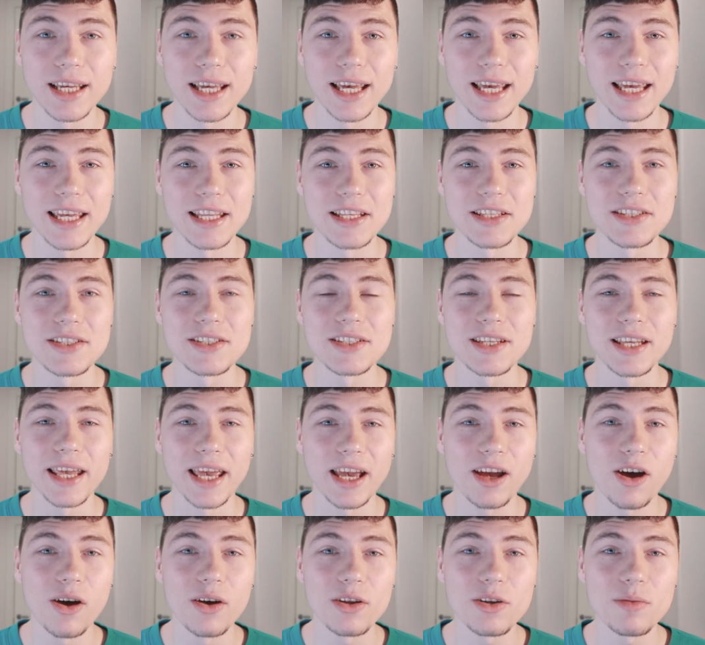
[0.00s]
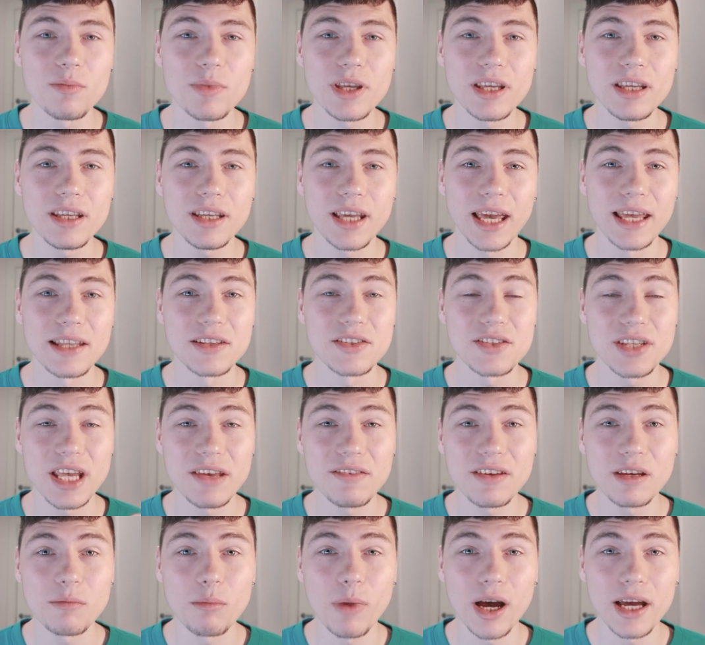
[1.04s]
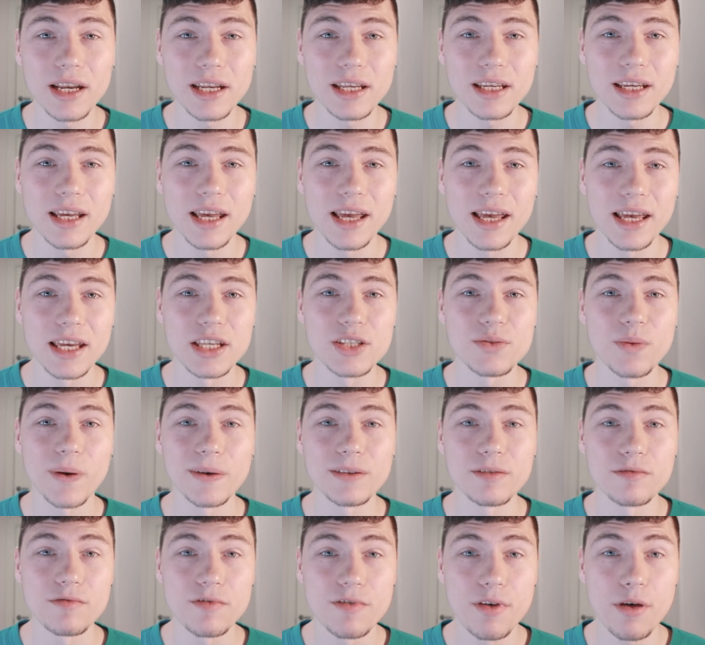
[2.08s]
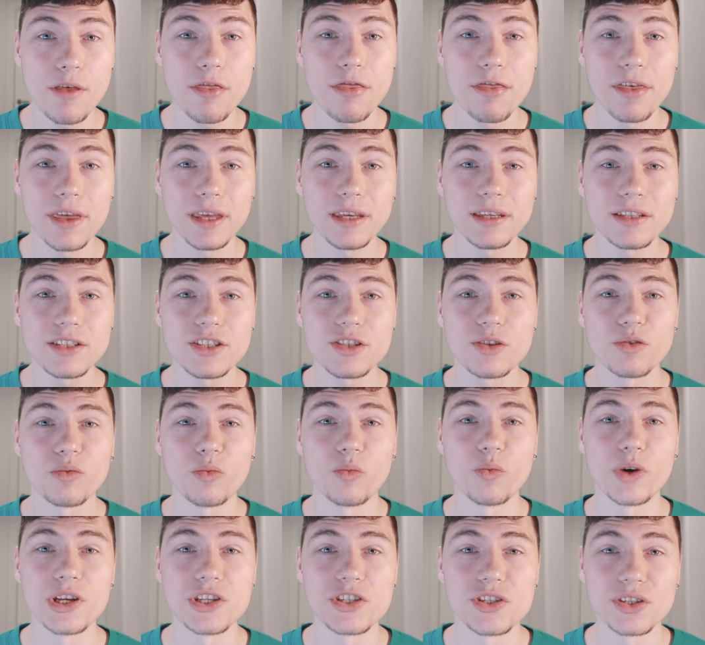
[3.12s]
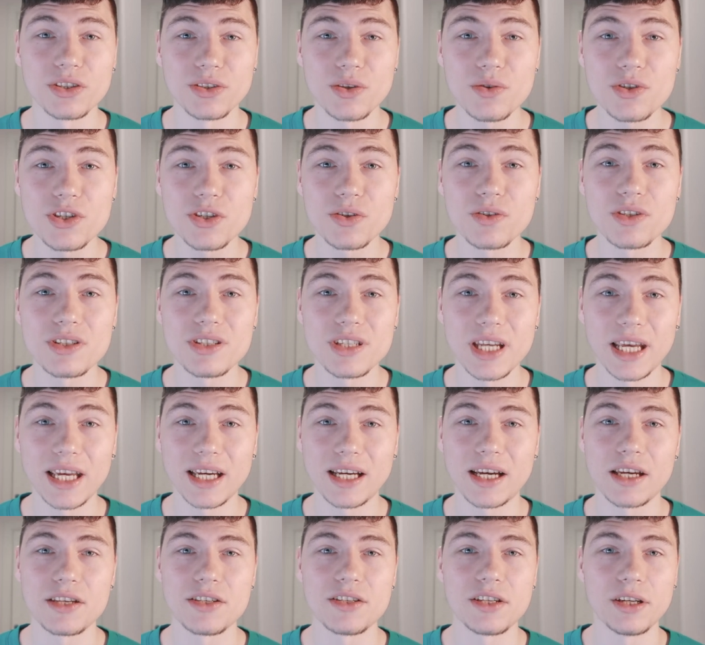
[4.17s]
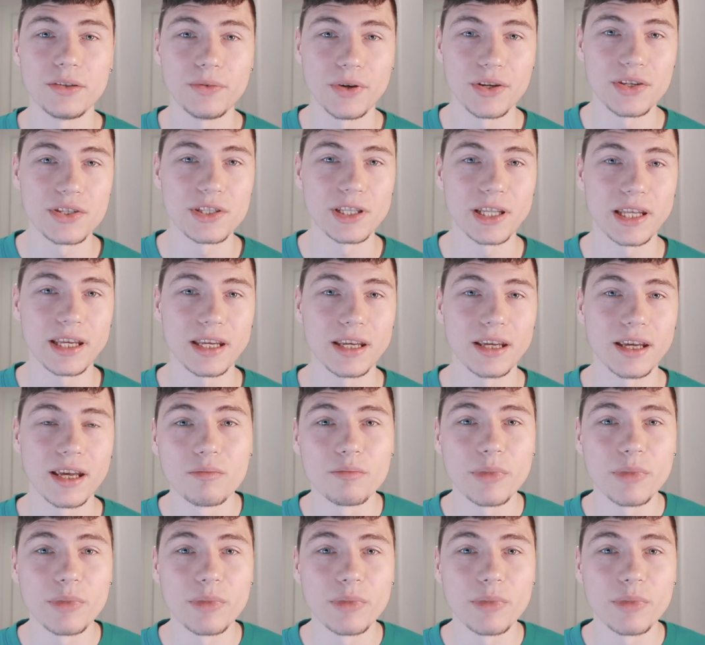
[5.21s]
And economy and saving money is one of the things which you should take seriously.